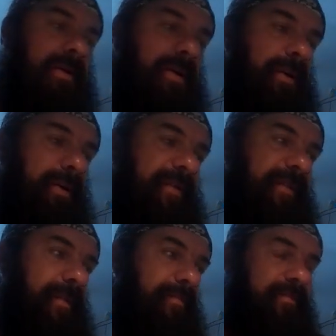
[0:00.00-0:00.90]
or if
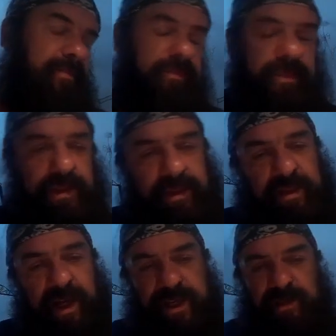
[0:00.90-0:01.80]
I'm
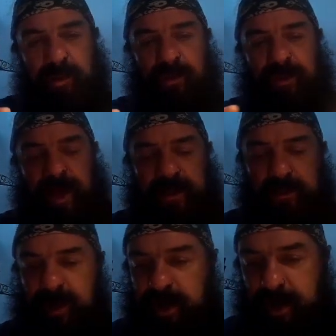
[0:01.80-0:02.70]
tying small flies
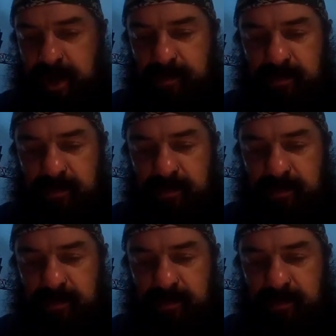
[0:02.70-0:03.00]
with